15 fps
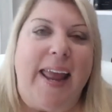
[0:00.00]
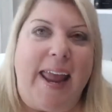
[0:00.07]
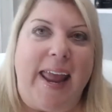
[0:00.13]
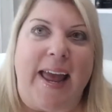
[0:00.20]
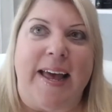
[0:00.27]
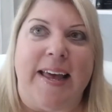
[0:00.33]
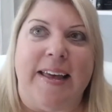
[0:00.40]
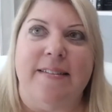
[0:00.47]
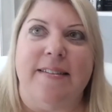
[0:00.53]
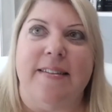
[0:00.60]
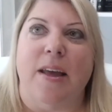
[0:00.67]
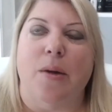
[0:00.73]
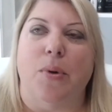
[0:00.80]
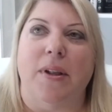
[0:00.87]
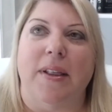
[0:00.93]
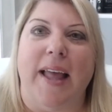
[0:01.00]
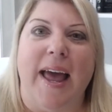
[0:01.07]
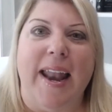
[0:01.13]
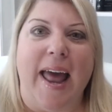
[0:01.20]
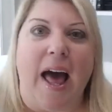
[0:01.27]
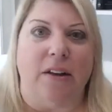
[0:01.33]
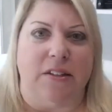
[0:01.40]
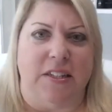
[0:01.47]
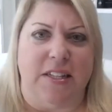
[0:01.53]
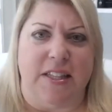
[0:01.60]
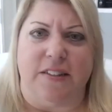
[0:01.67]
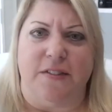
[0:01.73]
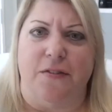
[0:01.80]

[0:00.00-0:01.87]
and they were led out to this